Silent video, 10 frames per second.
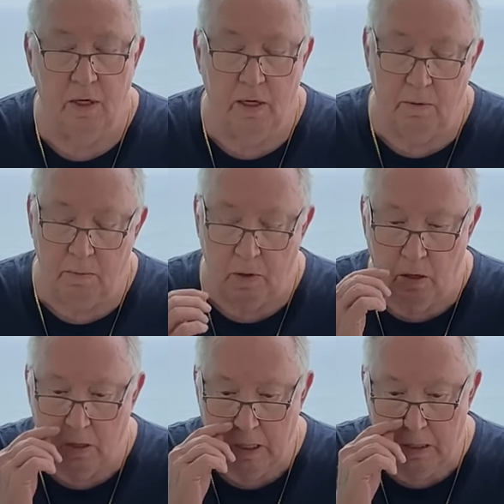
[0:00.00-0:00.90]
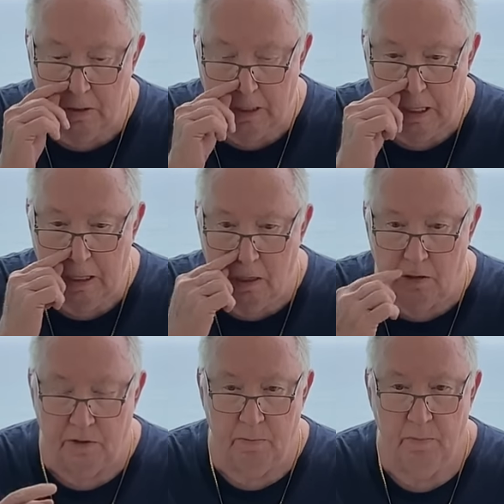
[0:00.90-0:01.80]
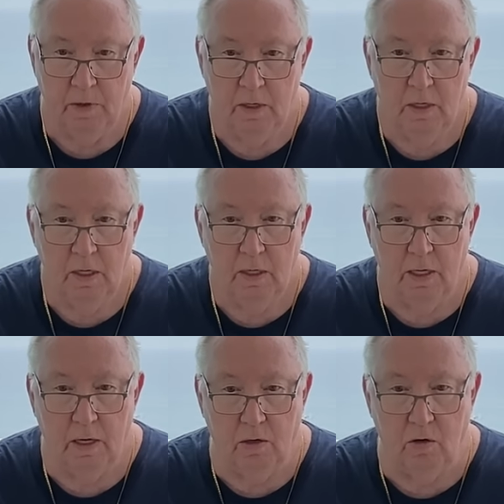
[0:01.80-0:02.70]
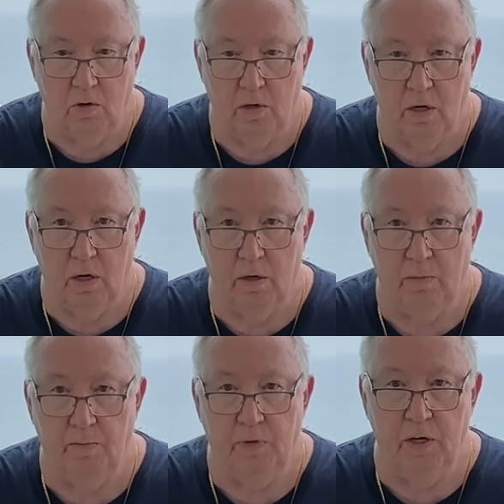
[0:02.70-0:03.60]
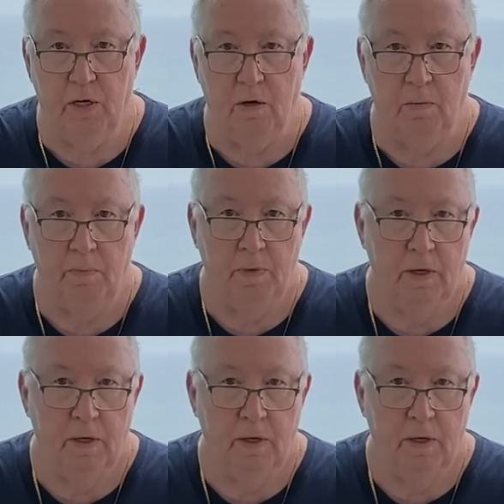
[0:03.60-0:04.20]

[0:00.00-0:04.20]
and all kinds of chaos that are going on, you know.